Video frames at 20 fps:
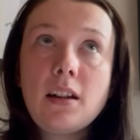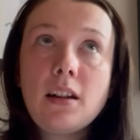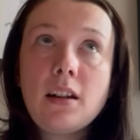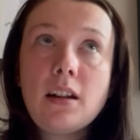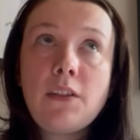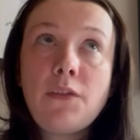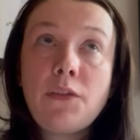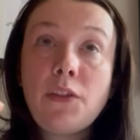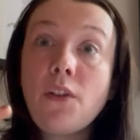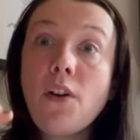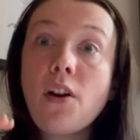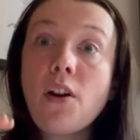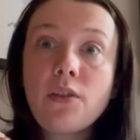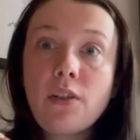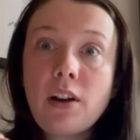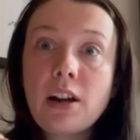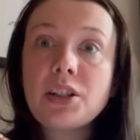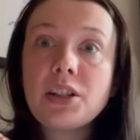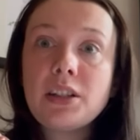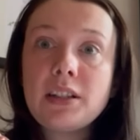if there are
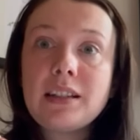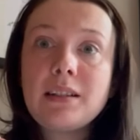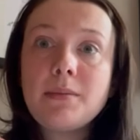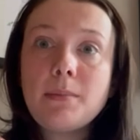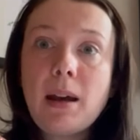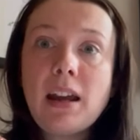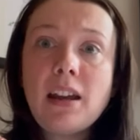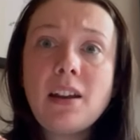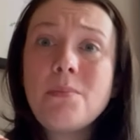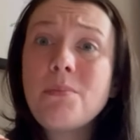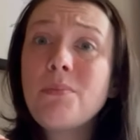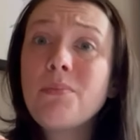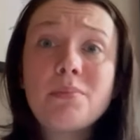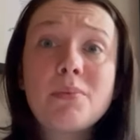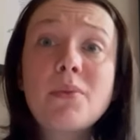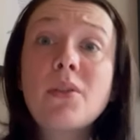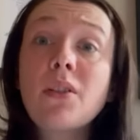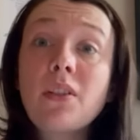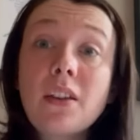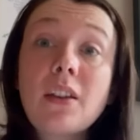corrections to make,
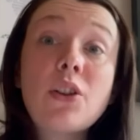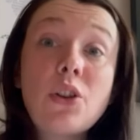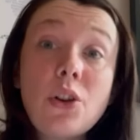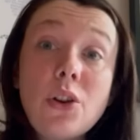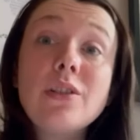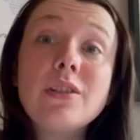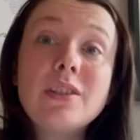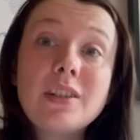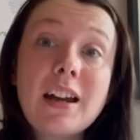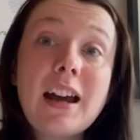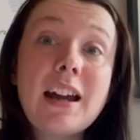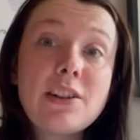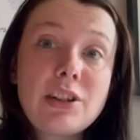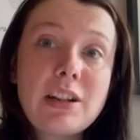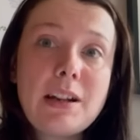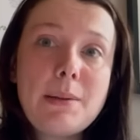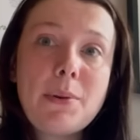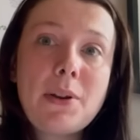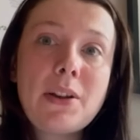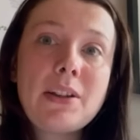good
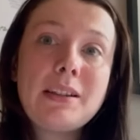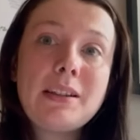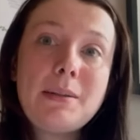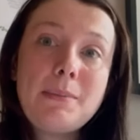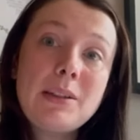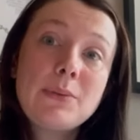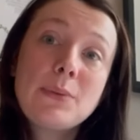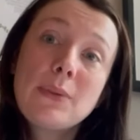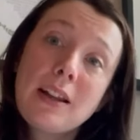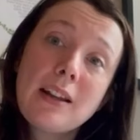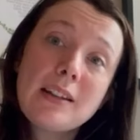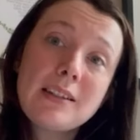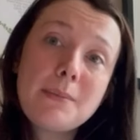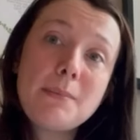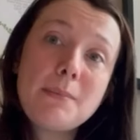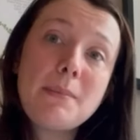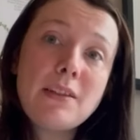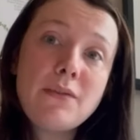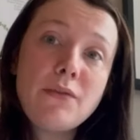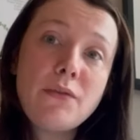actually, because it means when I
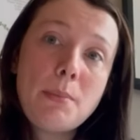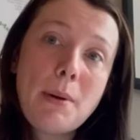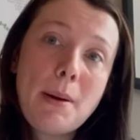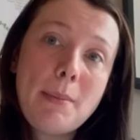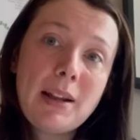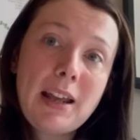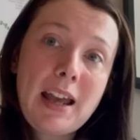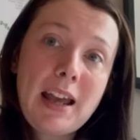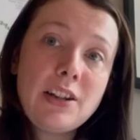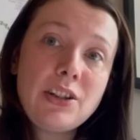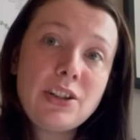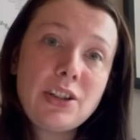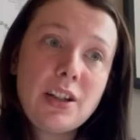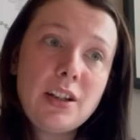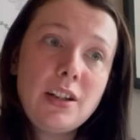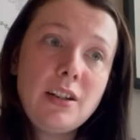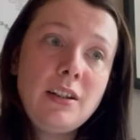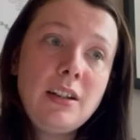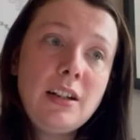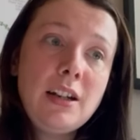submit them for
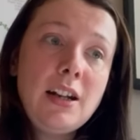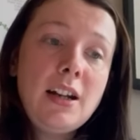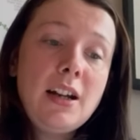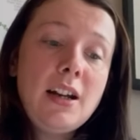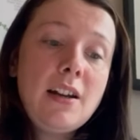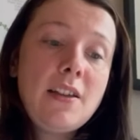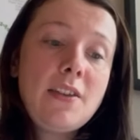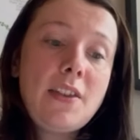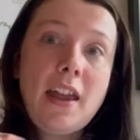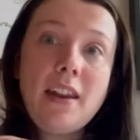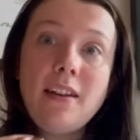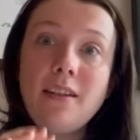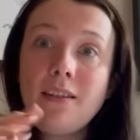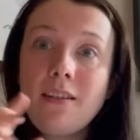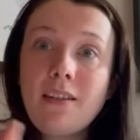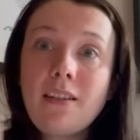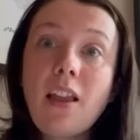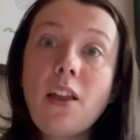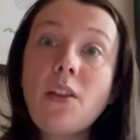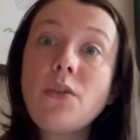publication,
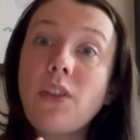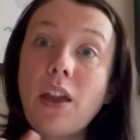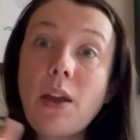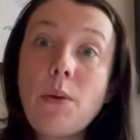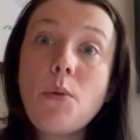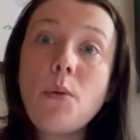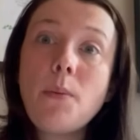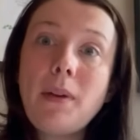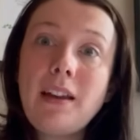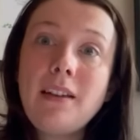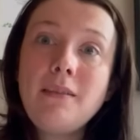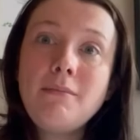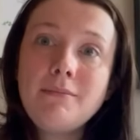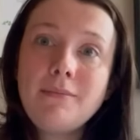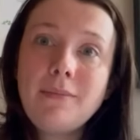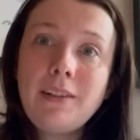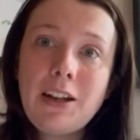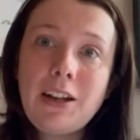then they will be,